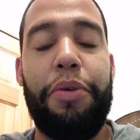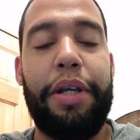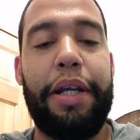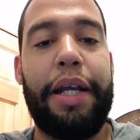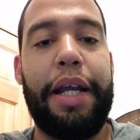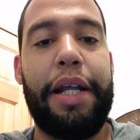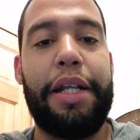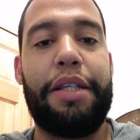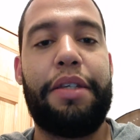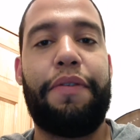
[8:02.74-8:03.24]

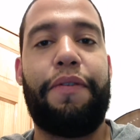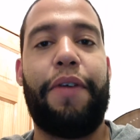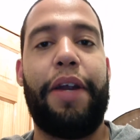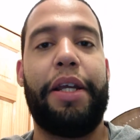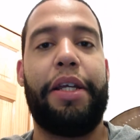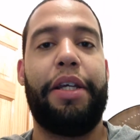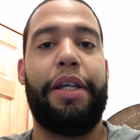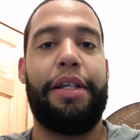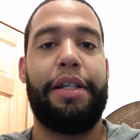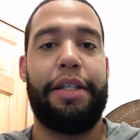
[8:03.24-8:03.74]
against
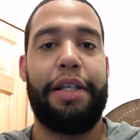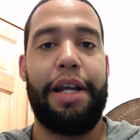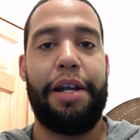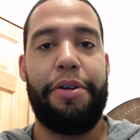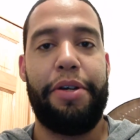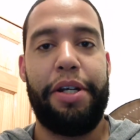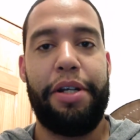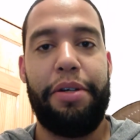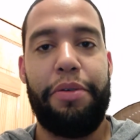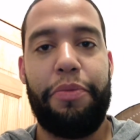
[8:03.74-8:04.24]
Frankie
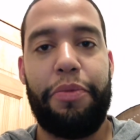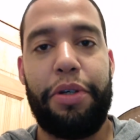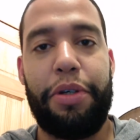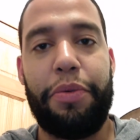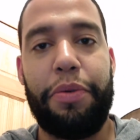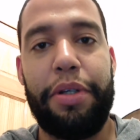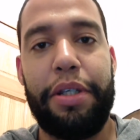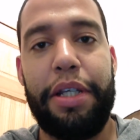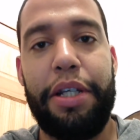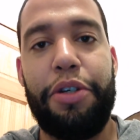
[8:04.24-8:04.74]
Kazarian, which
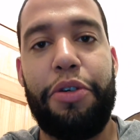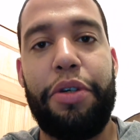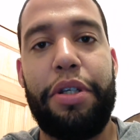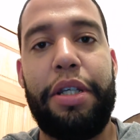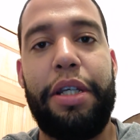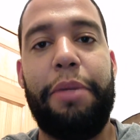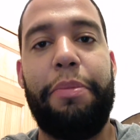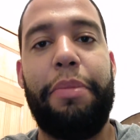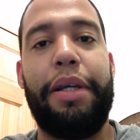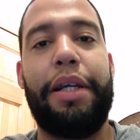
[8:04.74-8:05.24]
was
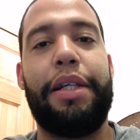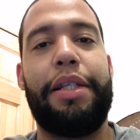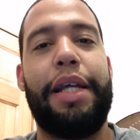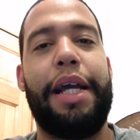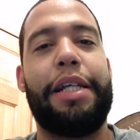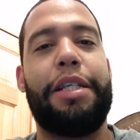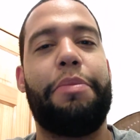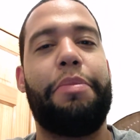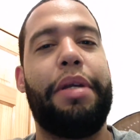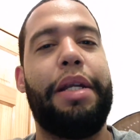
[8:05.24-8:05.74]
interesting because he
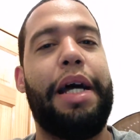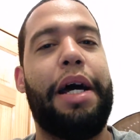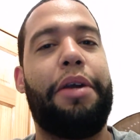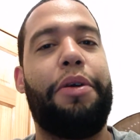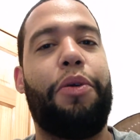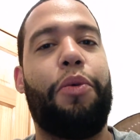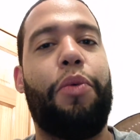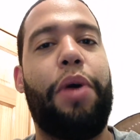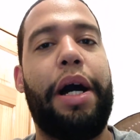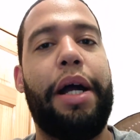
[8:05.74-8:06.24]
hasn't been out in
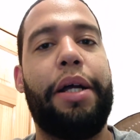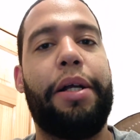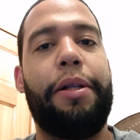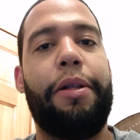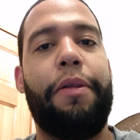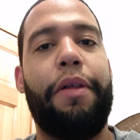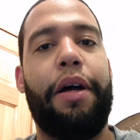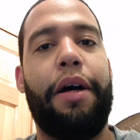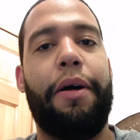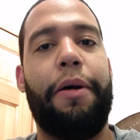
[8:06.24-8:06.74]
a
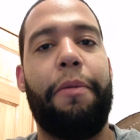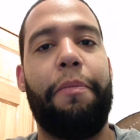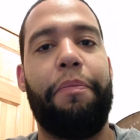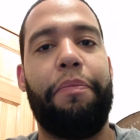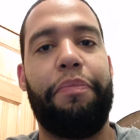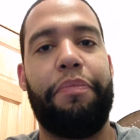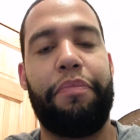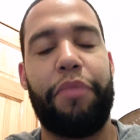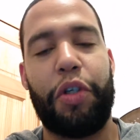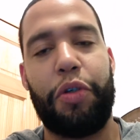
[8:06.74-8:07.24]
while.
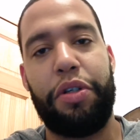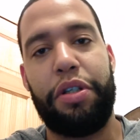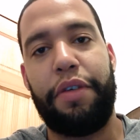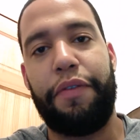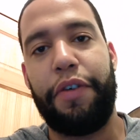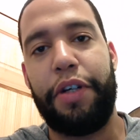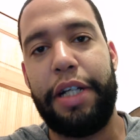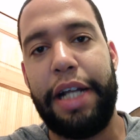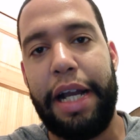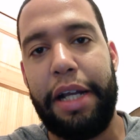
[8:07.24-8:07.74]

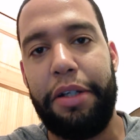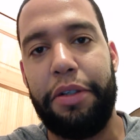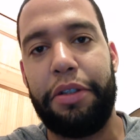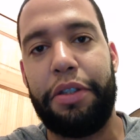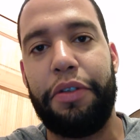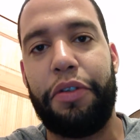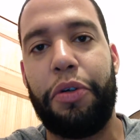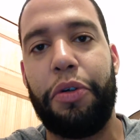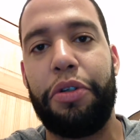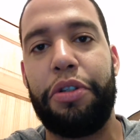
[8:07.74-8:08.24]
Christopher Daniels,
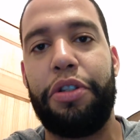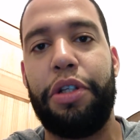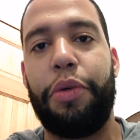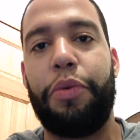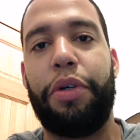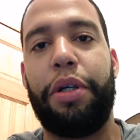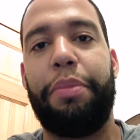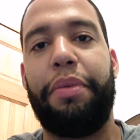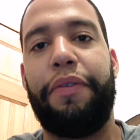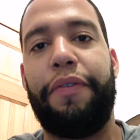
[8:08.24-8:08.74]
of course,
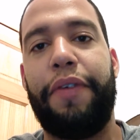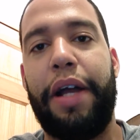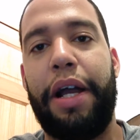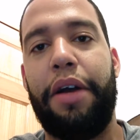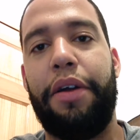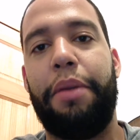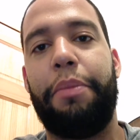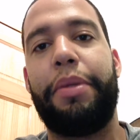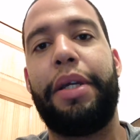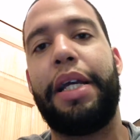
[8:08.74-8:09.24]
nowhere to be
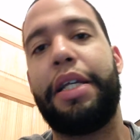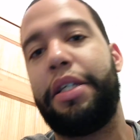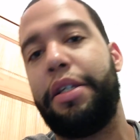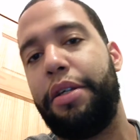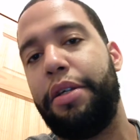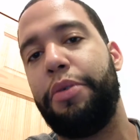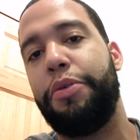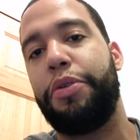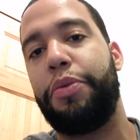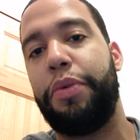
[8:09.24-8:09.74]
found. I'm guessing
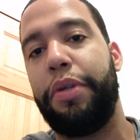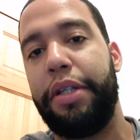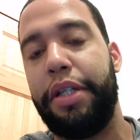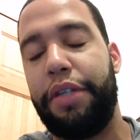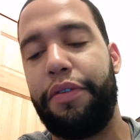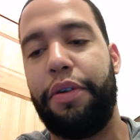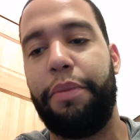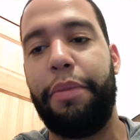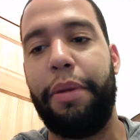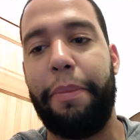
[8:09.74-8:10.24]
he was released
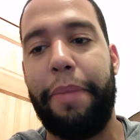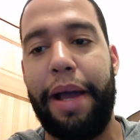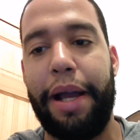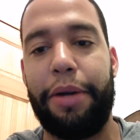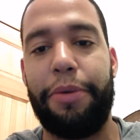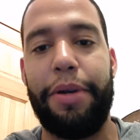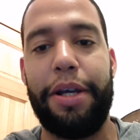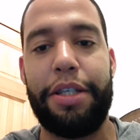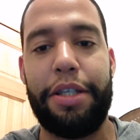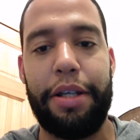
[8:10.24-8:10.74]
from
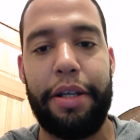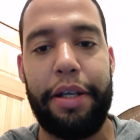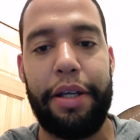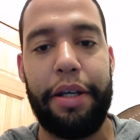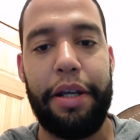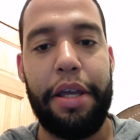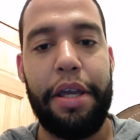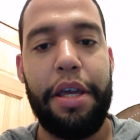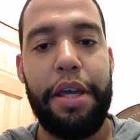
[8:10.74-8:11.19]
Impact Wrestling.